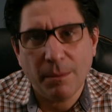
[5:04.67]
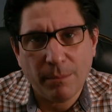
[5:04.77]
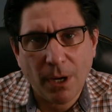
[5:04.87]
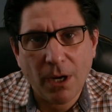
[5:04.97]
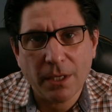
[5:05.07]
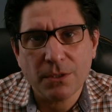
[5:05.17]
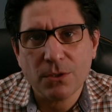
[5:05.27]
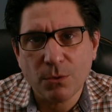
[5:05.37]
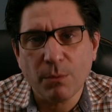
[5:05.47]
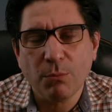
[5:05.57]

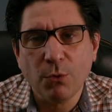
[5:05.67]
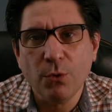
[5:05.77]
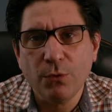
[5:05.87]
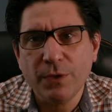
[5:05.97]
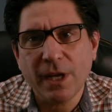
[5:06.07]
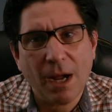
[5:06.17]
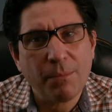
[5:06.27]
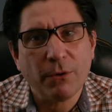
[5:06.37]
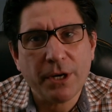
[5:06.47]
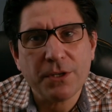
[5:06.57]
combines to improve the
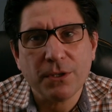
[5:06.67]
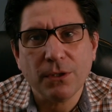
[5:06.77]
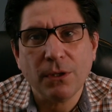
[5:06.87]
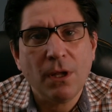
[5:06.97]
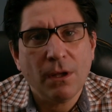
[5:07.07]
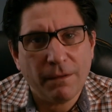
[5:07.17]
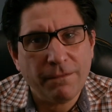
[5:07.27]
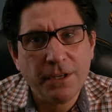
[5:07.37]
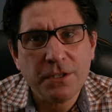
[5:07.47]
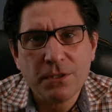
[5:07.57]
operational
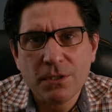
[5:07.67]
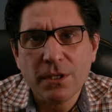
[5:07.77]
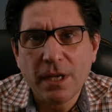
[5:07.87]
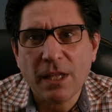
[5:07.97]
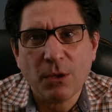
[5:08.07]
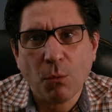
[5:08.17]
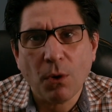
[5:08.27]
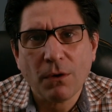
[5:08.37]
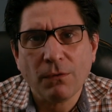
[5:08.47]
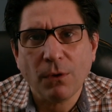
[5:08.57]
efficiency and the
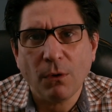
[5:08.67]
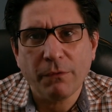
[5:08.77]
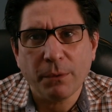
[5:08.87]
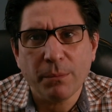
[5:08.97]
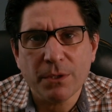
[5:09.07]
workflow of your